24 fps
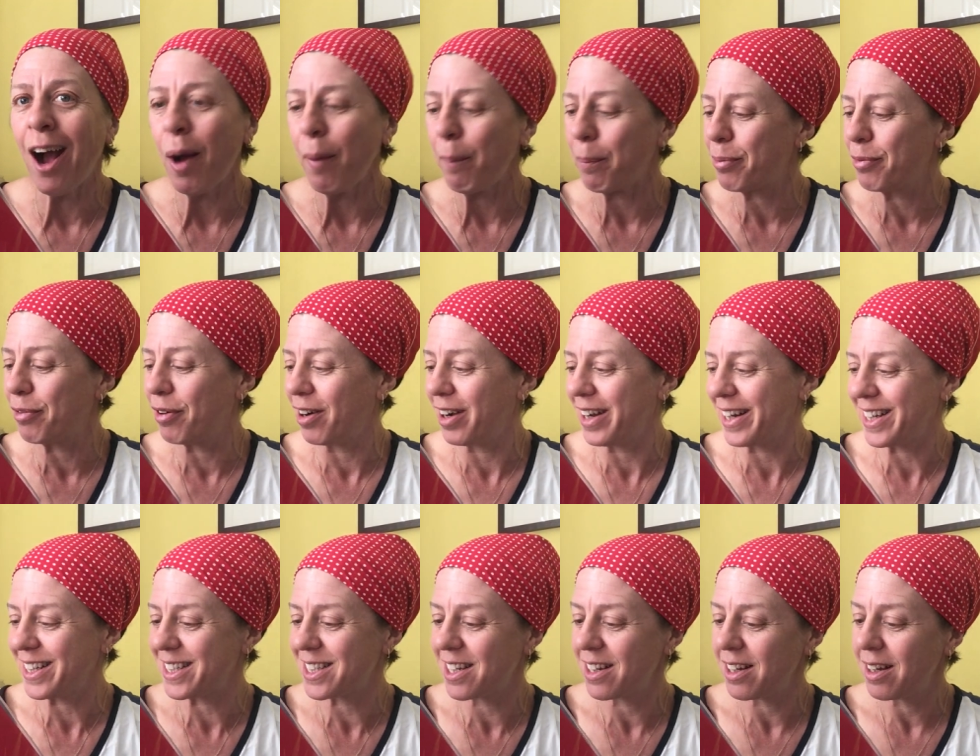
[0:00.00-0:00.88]

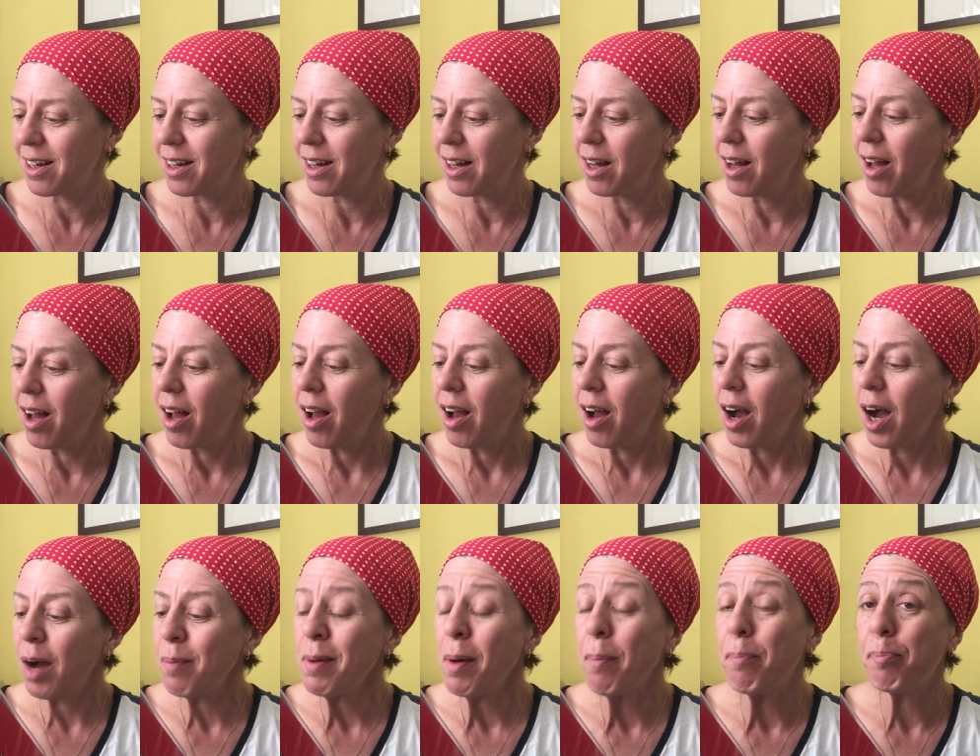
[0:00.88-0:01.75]
upright?
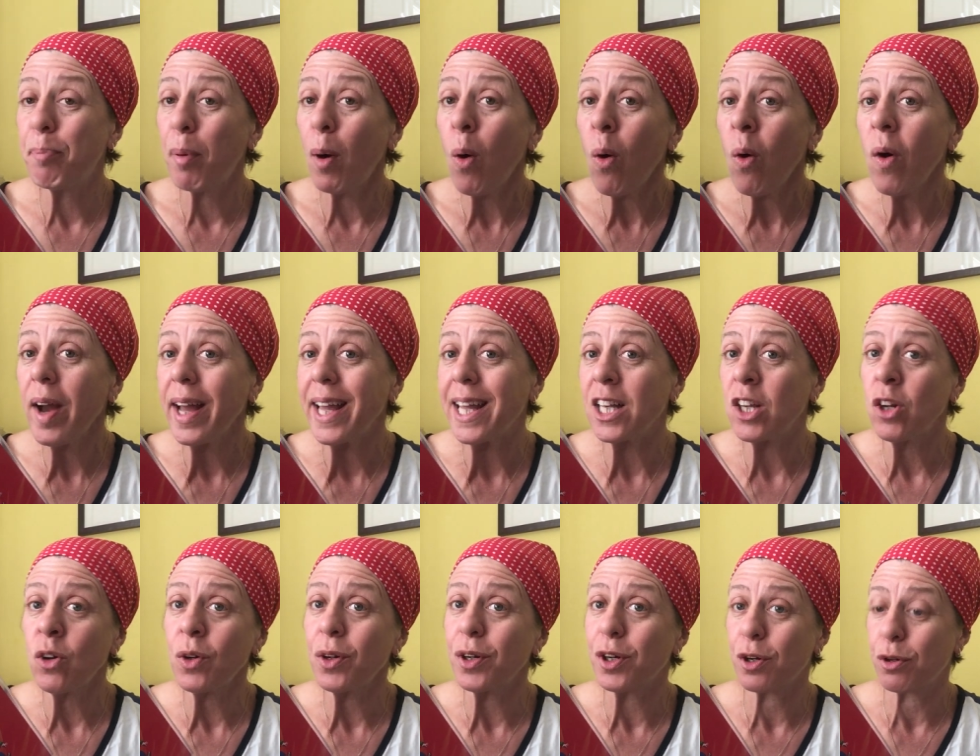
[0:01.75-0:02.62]
I'm a boy,
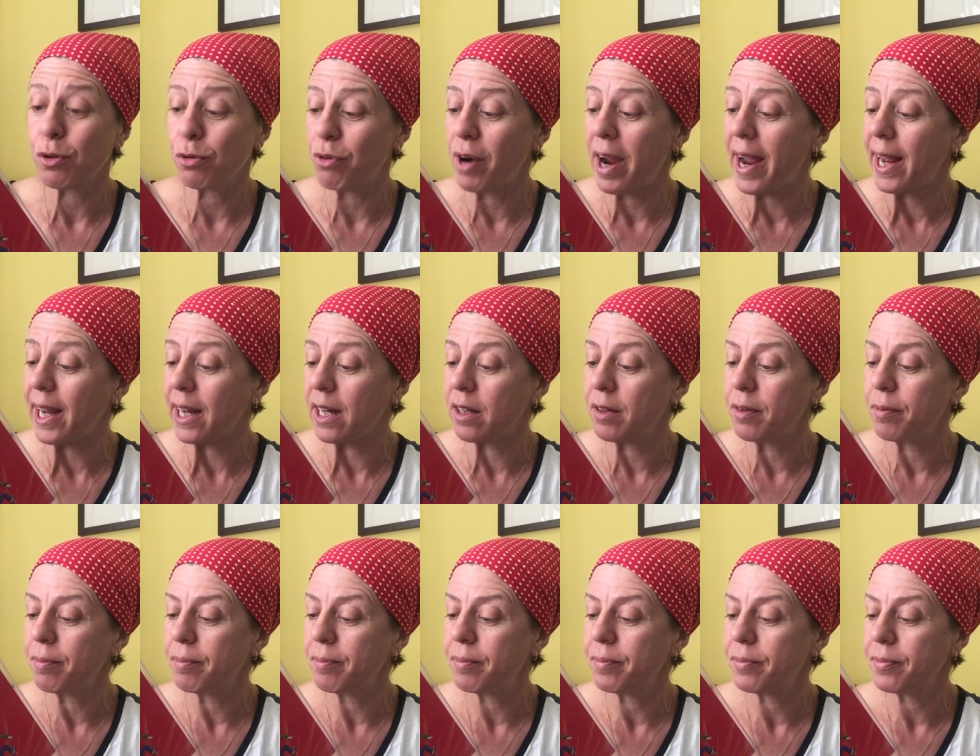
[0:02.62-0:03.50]
not a
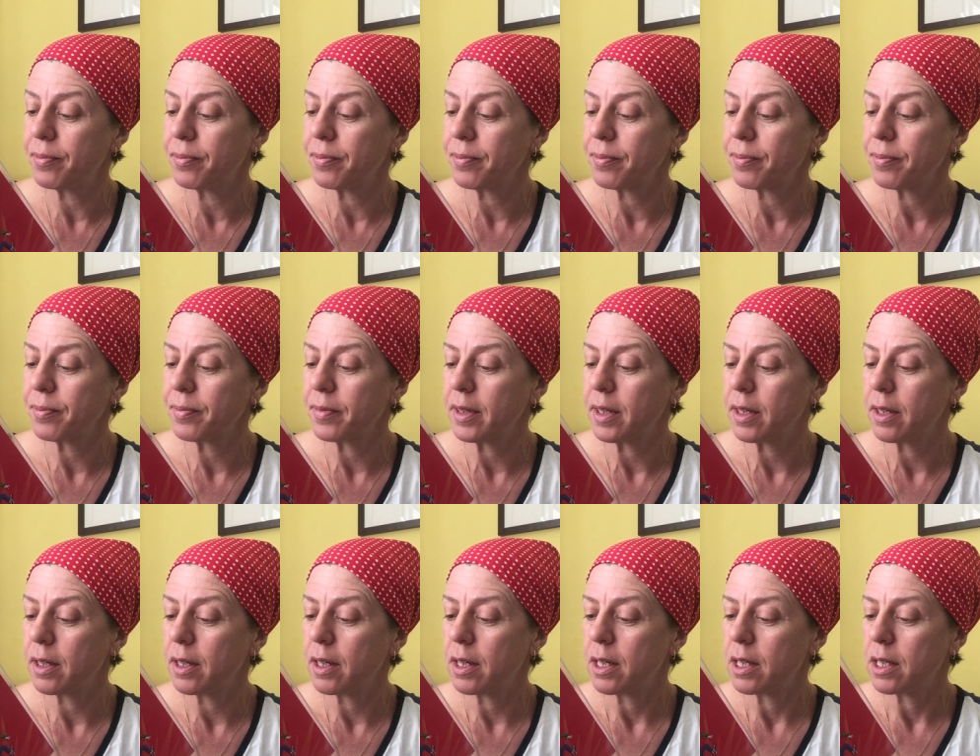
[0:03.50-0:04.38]
crane.
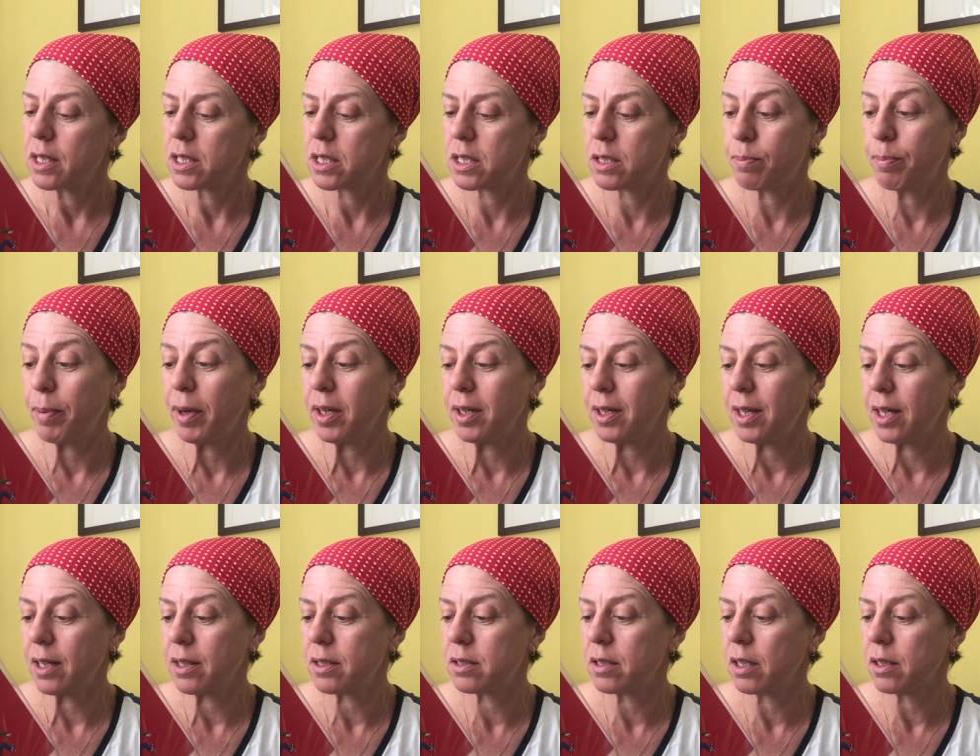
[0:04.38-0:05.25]

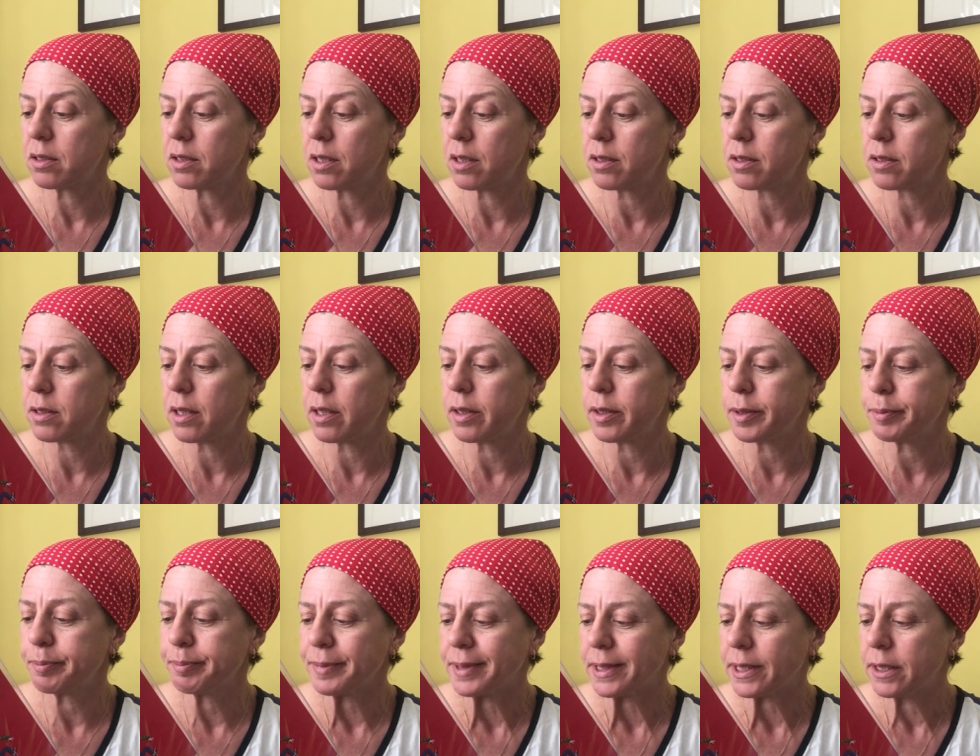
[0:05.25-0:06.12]
Sputnik sucked his
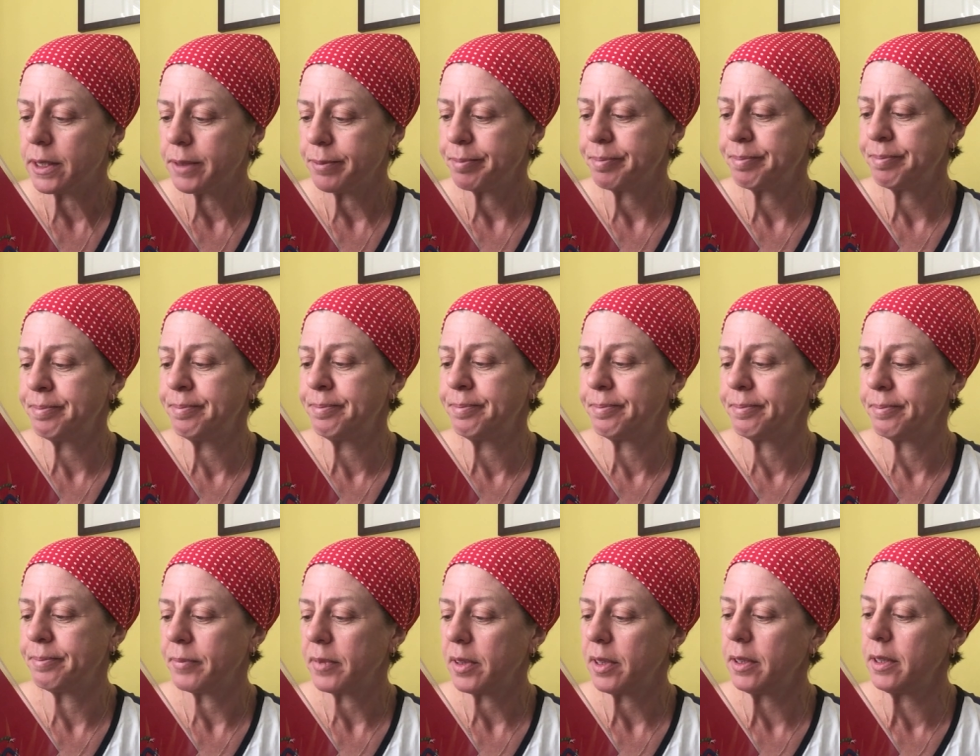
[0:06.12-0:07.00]
teeth. Hmm,
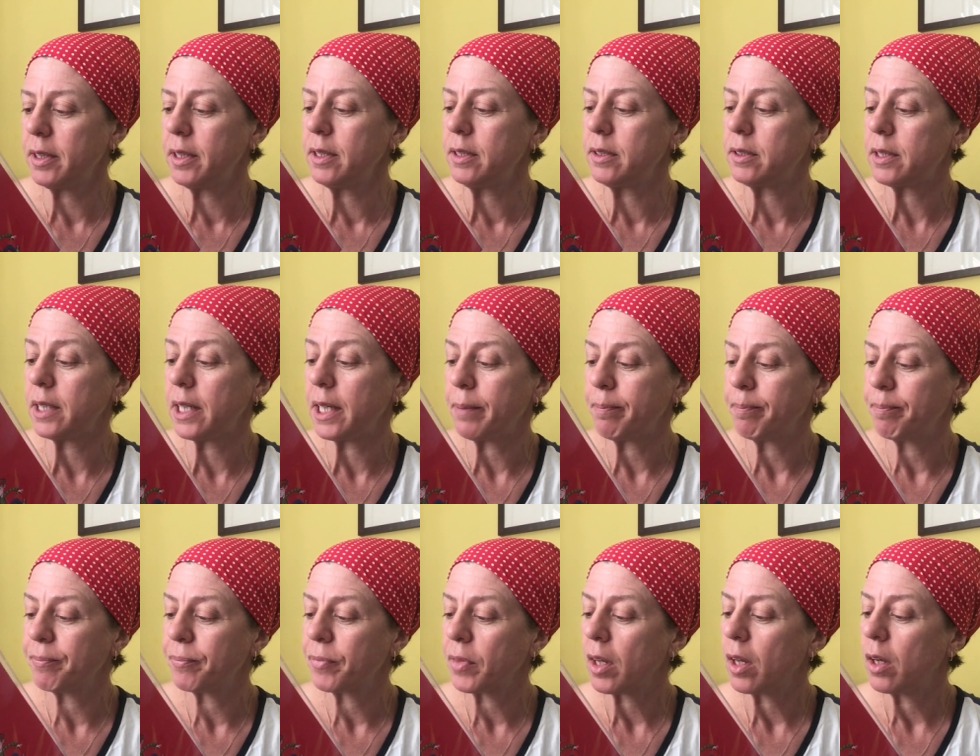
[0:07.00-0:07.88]
easy.
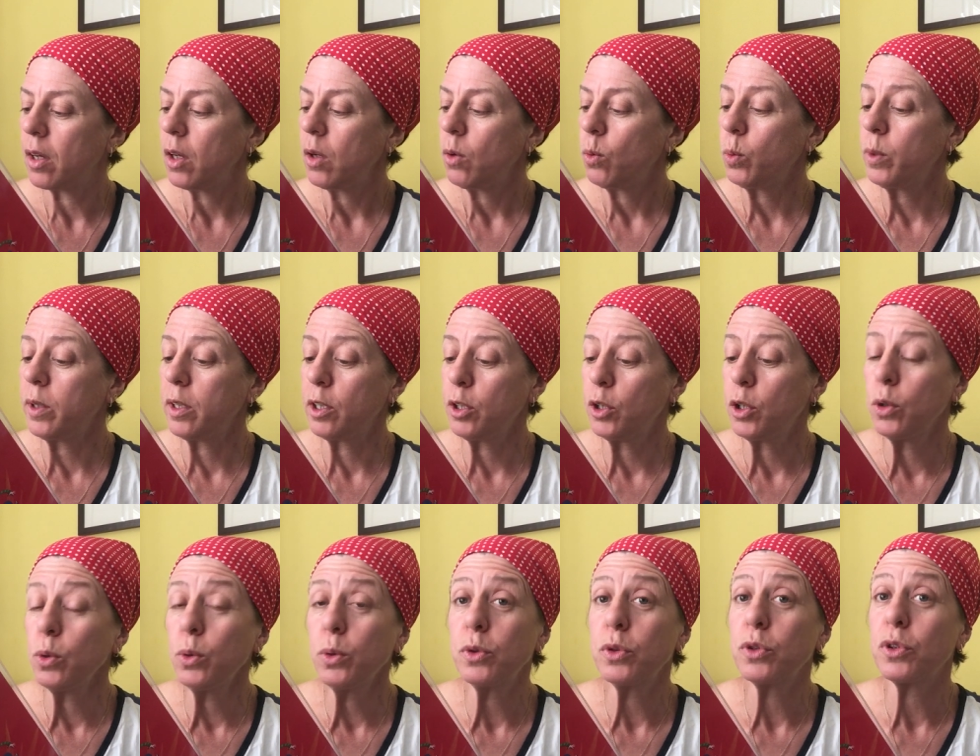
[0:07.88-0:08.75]
We'll
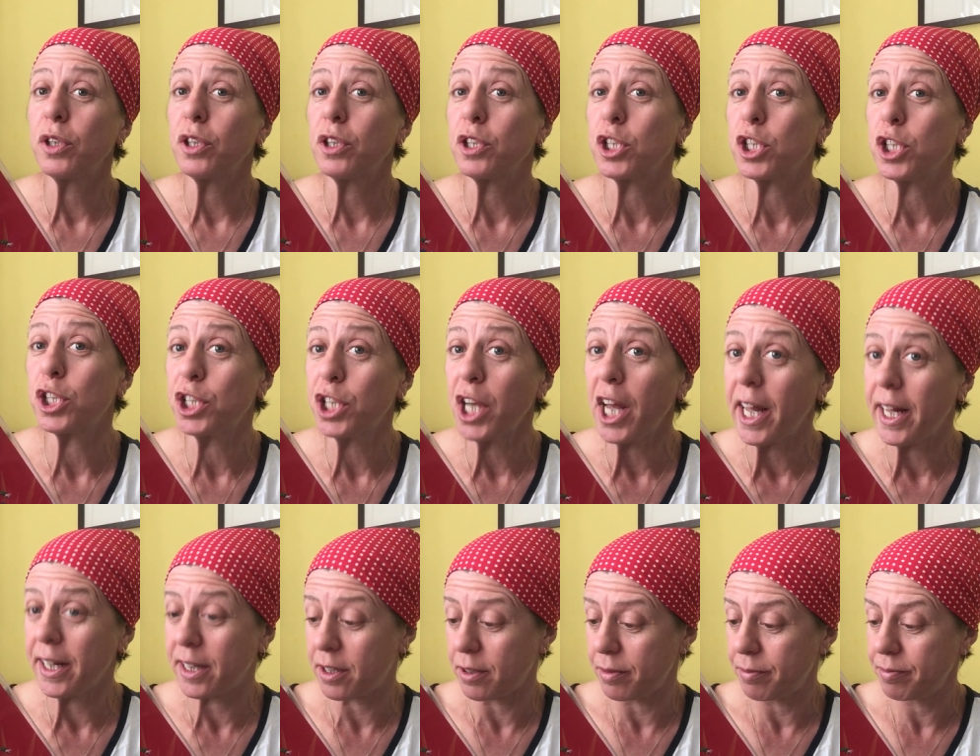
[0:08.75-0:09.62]
use the
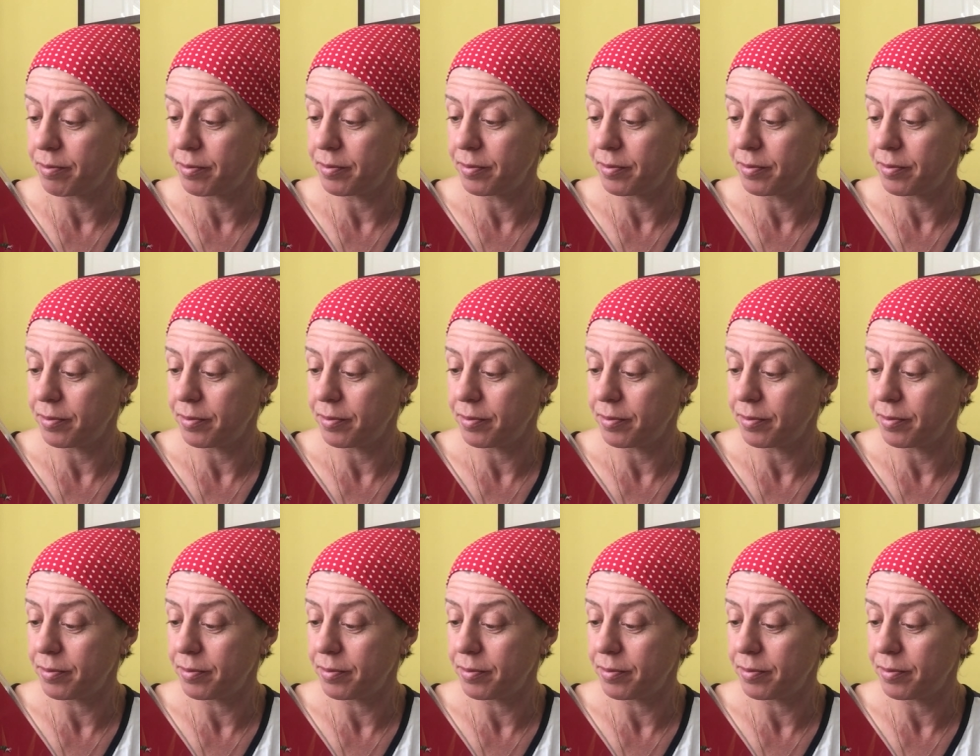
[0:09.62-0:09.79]
shed